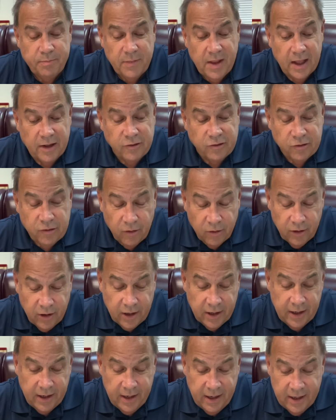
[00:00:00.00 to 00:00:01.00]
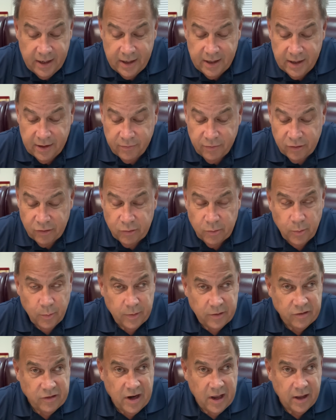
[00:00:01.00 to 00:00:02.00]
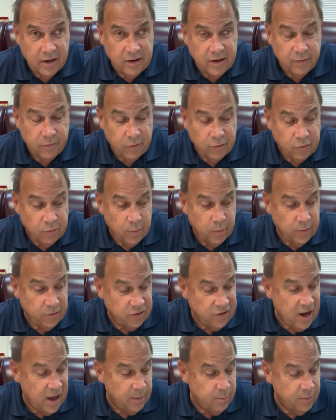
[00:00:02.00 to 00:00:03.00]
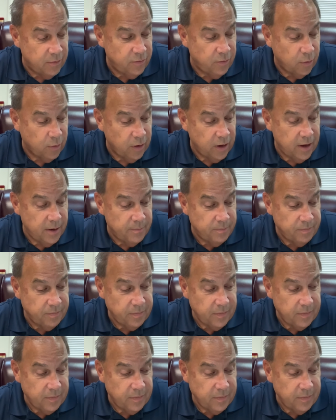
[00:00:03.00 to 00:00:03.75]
And certainly in a difference when we stand before him.